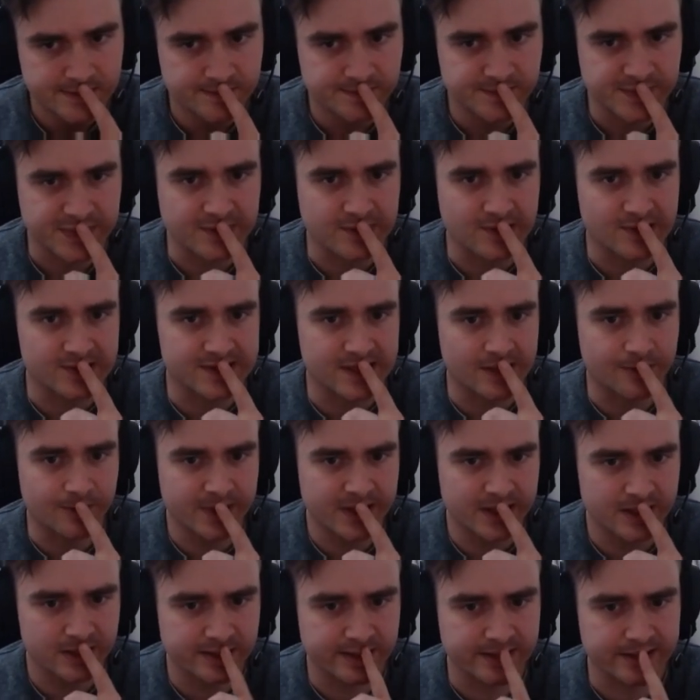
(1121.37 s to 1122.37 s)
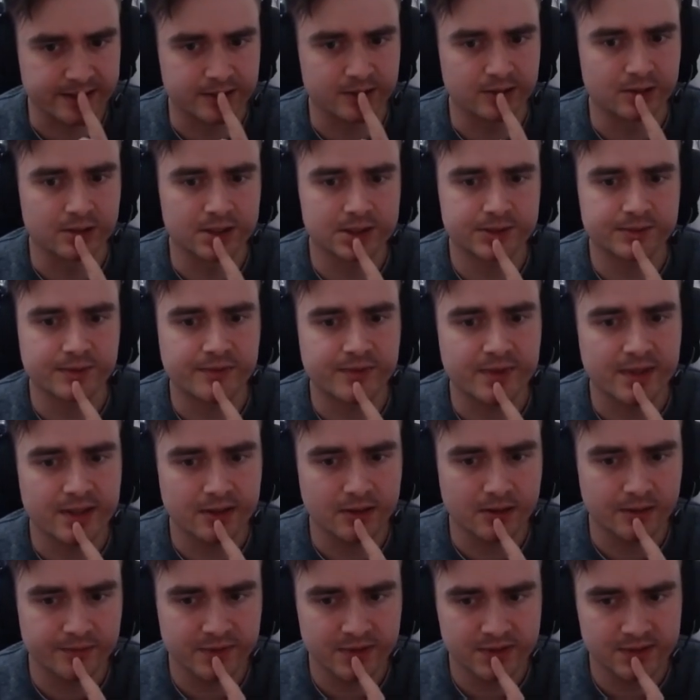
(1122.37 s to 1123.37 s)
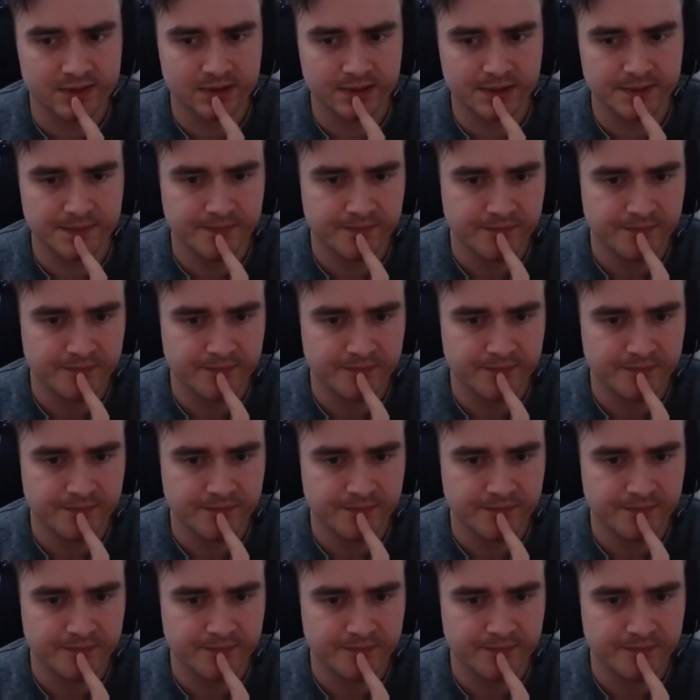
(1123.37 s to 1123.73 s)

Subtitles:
Because yeah, we can clear turrets with that, obviously.